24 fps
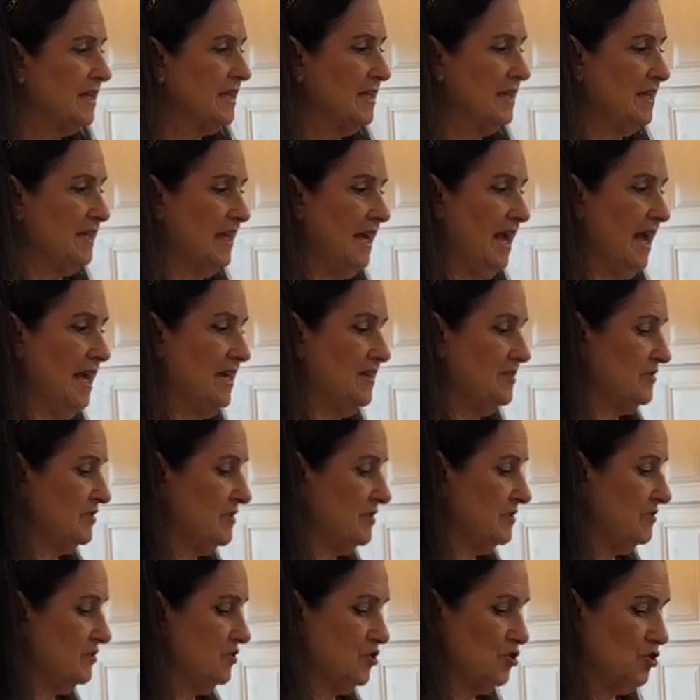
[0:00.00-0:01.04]
It
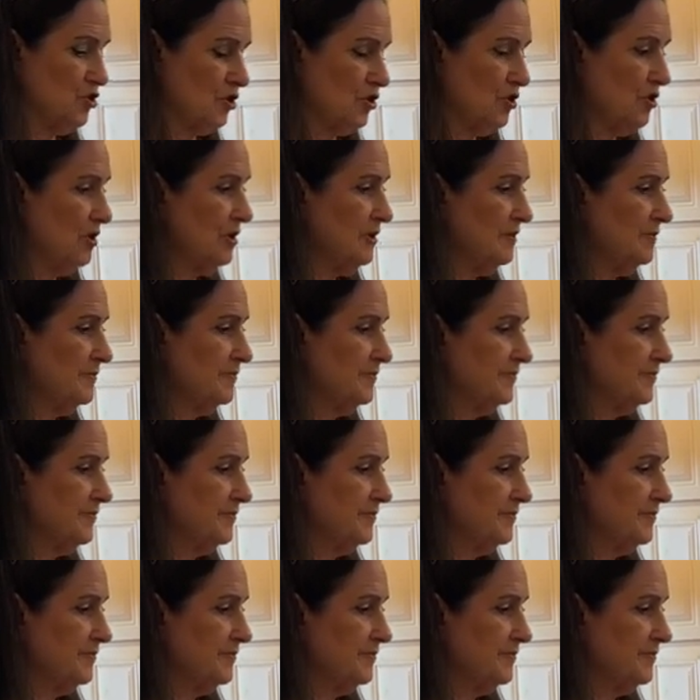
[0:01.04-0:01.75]
has sugar,